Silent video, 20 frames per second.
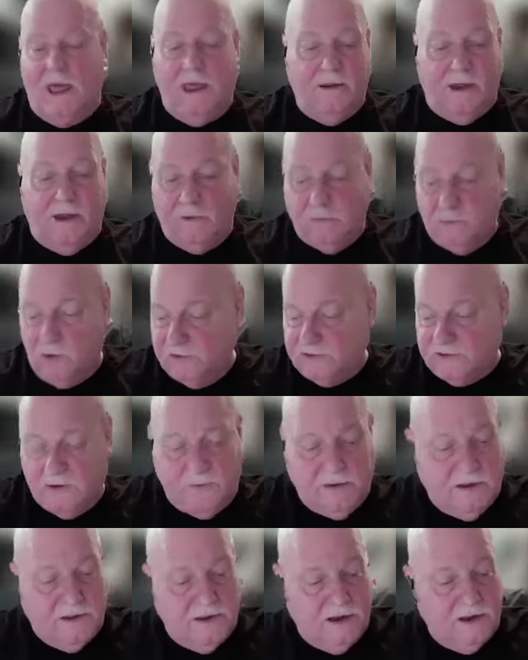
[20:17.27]
I
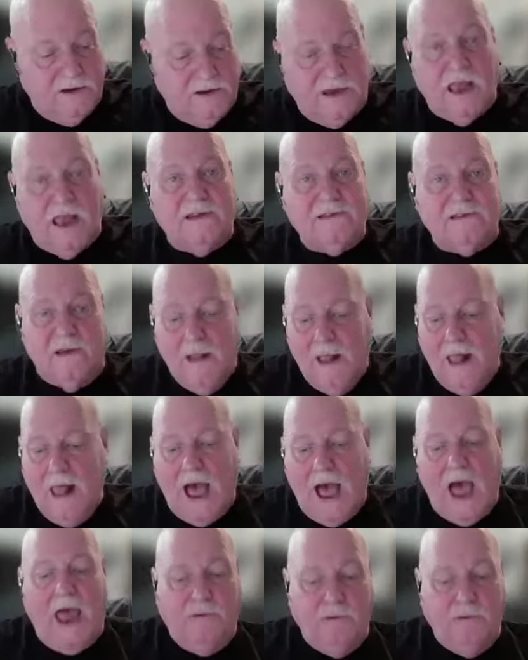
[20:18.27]
wrote somebody the other day. I said,
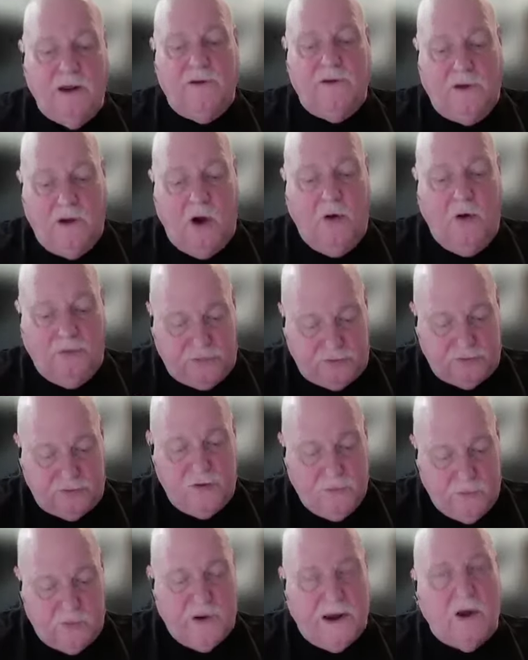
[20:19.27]
I'd rather go
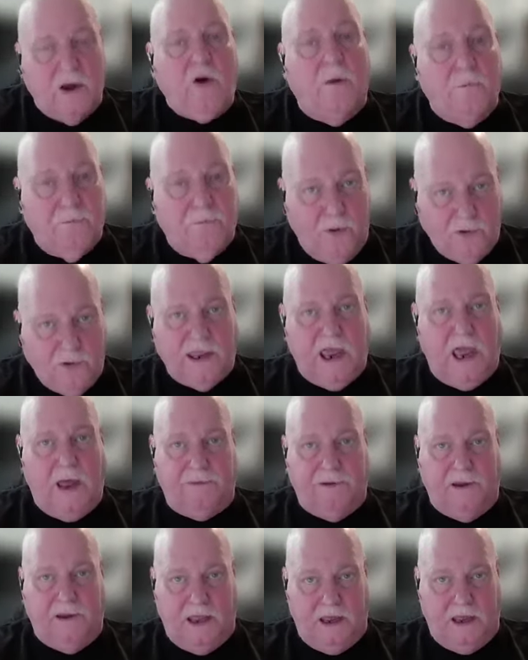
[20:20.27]
through Marine Corps boot
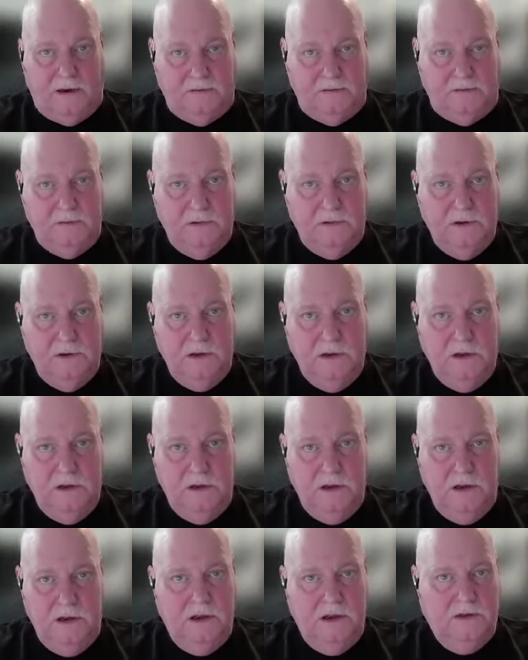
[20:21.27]
camp again
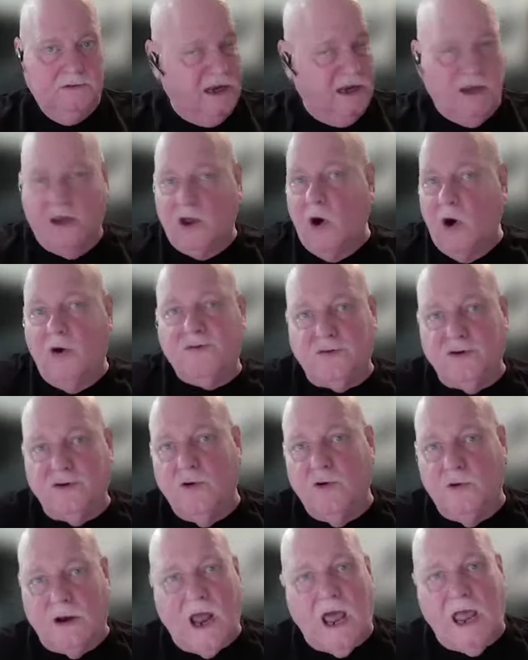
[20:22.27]
than to go
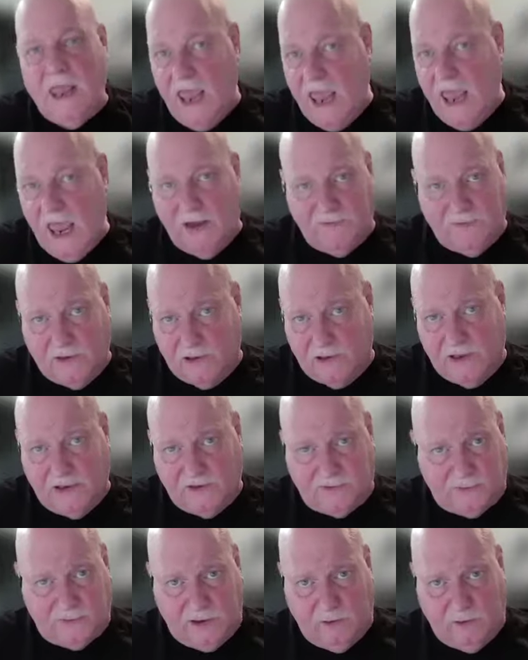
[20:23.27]
through what I have in the
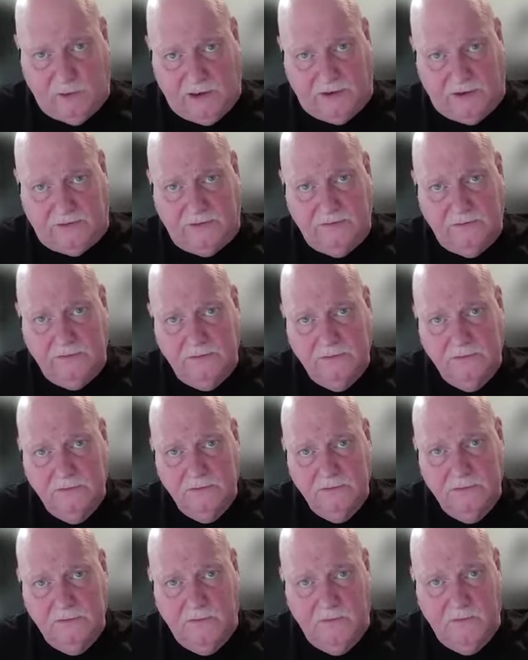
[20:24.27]
last 3 weeks.
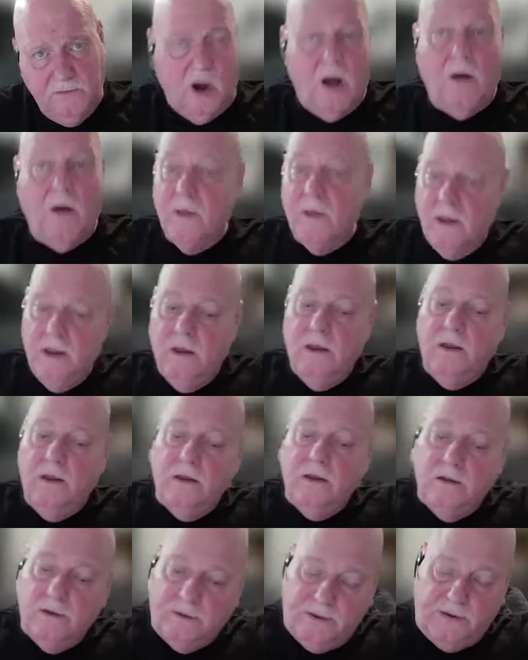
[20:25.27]
Well,
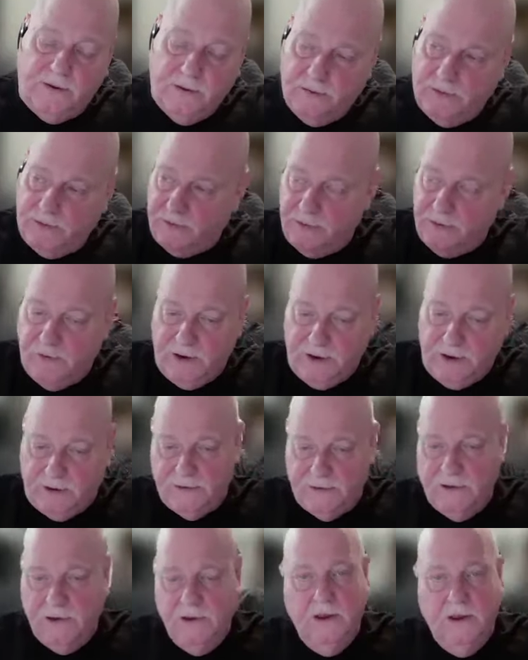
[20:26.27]
3
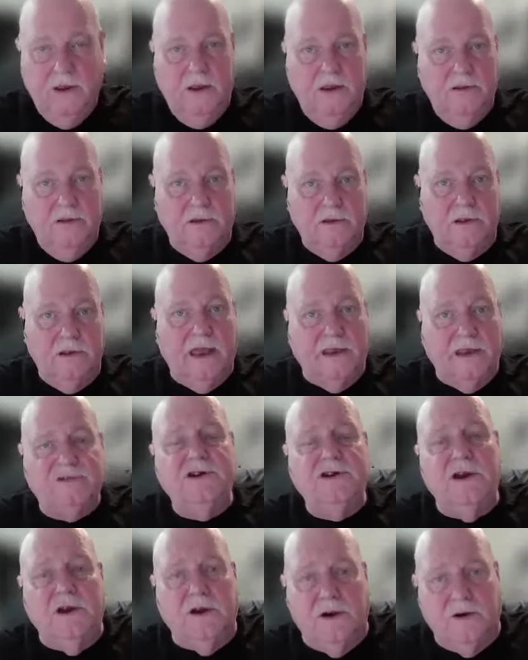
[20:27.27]
weeks. The
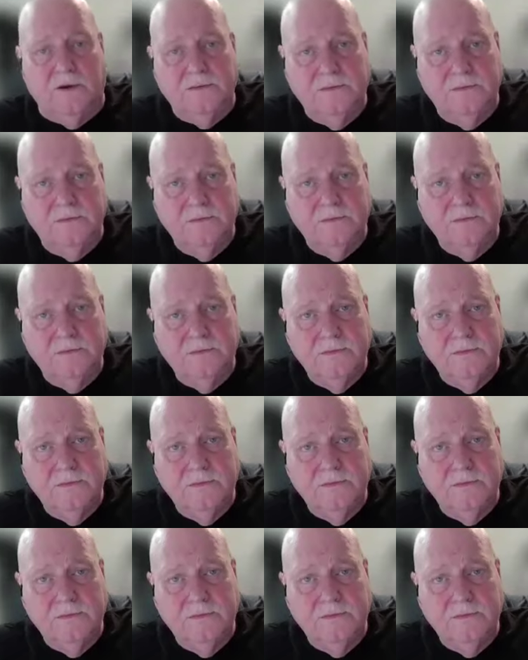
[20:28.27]
last year.